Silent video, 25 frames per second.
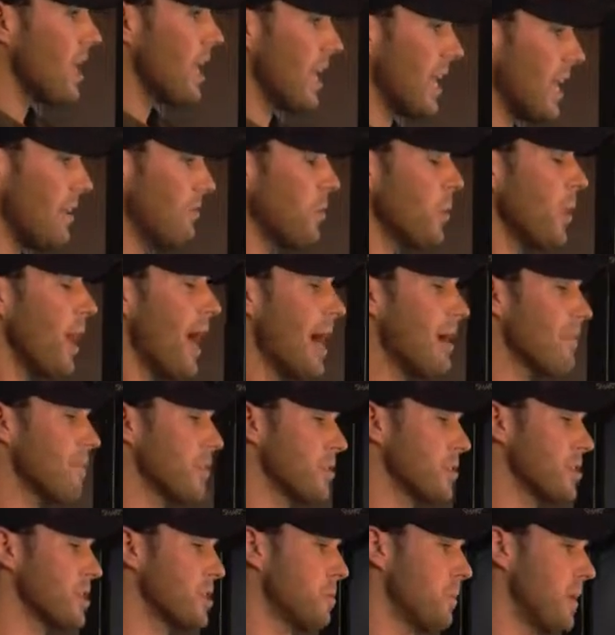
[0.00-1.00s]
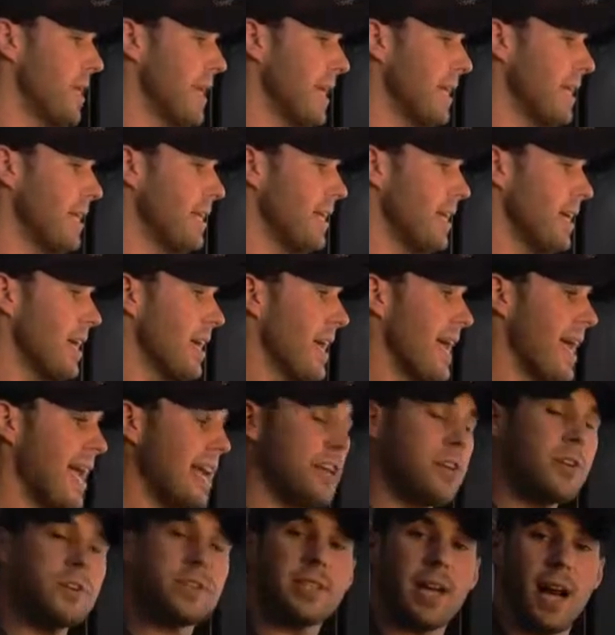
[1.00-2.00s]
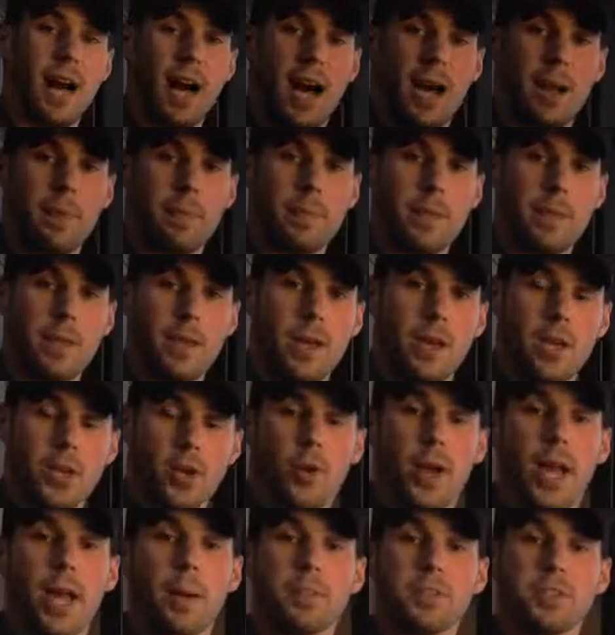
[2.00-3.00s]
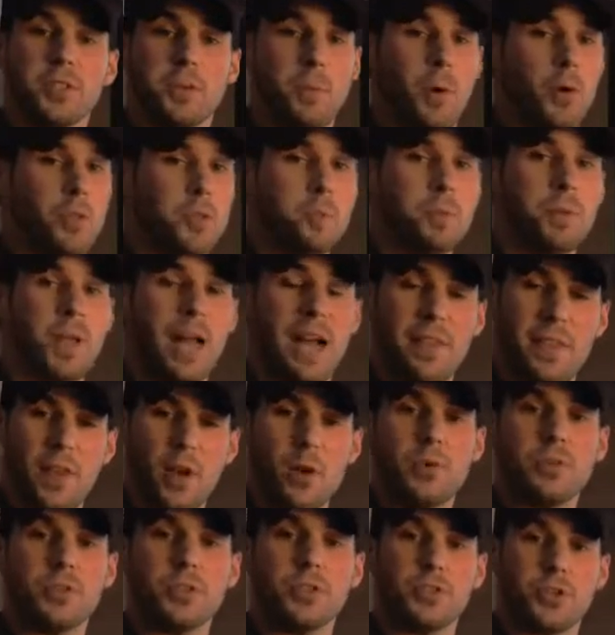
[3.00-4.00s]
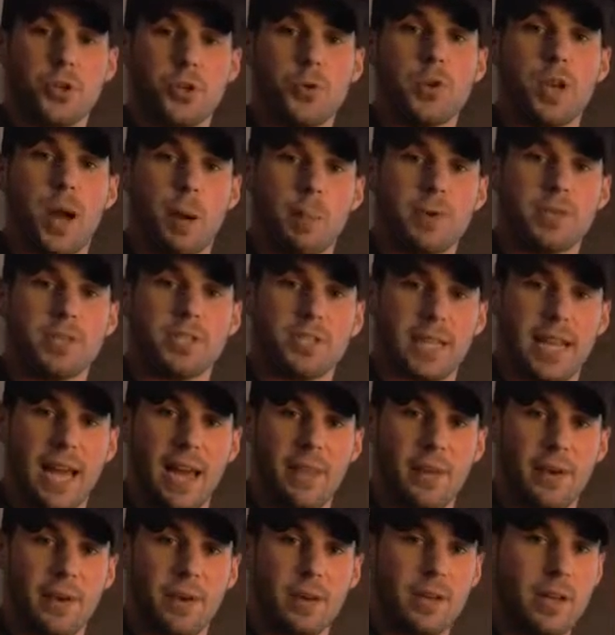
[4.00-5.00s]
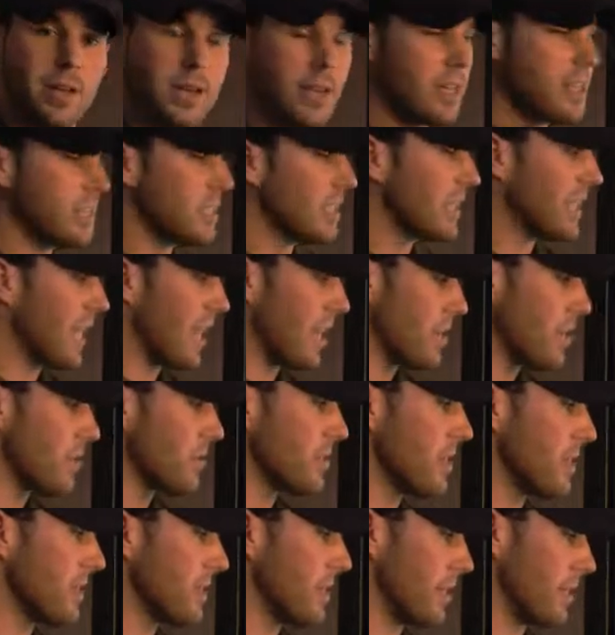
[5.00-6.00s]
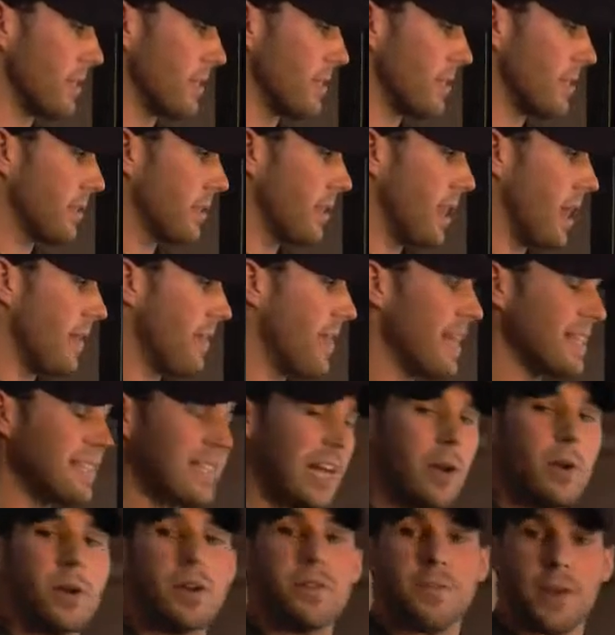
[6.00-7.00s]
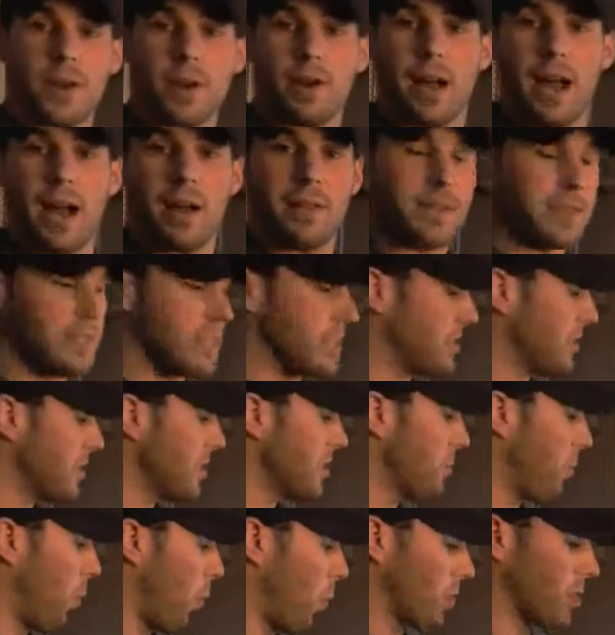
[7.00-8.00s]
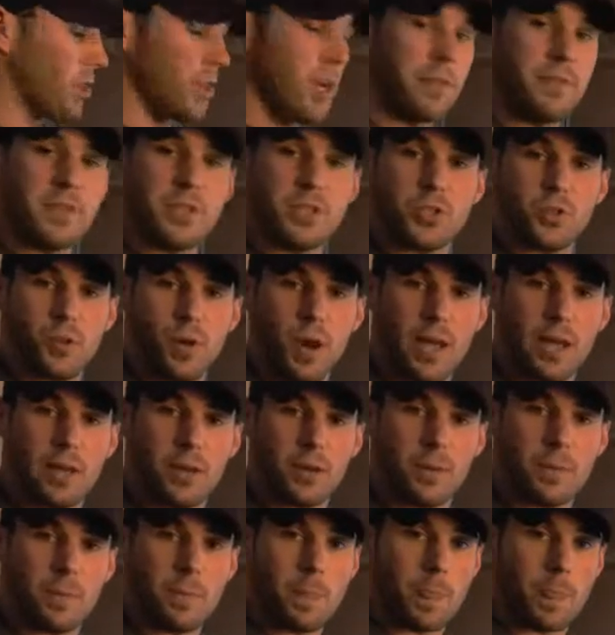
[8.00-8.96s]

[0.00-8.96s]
If you have your speed and your time, you're able to multiply those two numbers together to get your distance. And that's how you'd figure out the distance portion of this triangle.